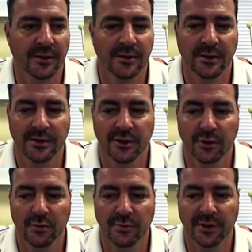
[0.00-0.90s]

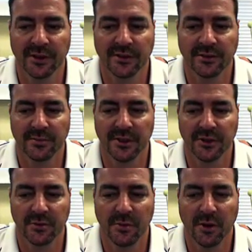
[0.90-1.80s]
zoom, and this is my zoom
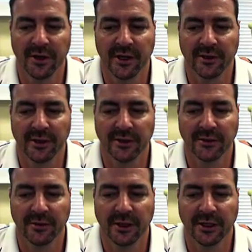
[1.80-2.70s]
bar down here, so
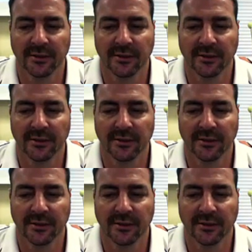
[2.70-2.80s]
I can